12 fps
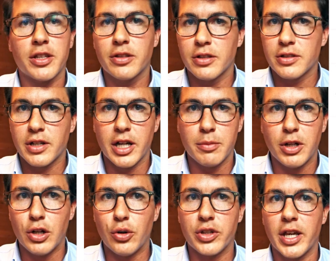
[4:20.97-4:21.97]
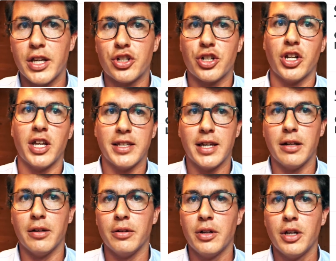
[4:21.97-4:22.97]
Check the time and location
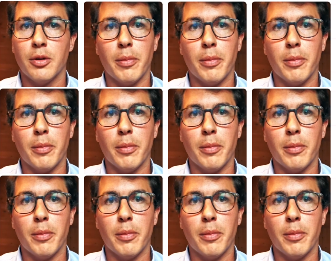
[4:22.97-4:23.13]
again.